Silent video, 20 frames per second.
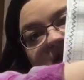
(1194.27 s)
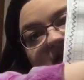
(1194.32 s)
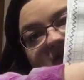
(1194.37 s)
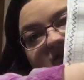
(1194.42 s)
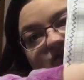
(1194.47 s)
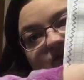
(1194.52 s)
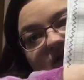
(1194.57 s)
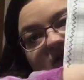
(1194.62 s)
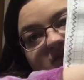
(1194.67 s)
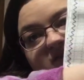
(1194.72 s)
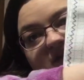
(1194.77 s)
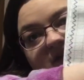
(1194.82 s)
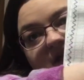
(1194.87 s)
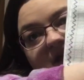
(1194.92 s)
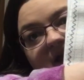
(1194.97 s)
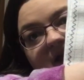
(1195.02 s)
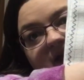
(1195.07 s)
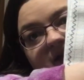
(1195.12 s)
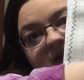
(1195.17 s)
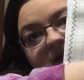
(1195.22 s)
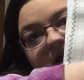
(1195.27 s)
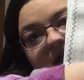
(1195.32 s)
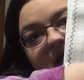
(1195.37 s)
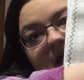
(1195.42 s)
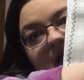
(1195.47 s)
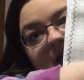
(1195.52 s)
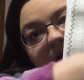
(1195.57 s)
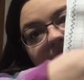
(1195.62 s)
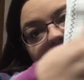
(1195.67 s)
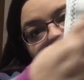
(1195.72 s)
as far as I can.
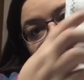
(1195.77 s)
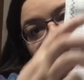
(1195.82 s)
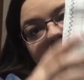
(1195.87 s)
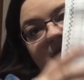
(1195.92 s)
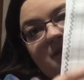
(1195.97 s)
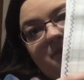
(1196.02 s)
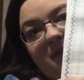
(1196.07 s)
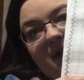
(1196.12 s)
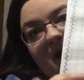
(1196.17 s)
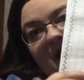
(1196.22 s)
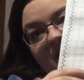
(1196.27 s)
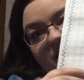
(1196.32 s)
and then I part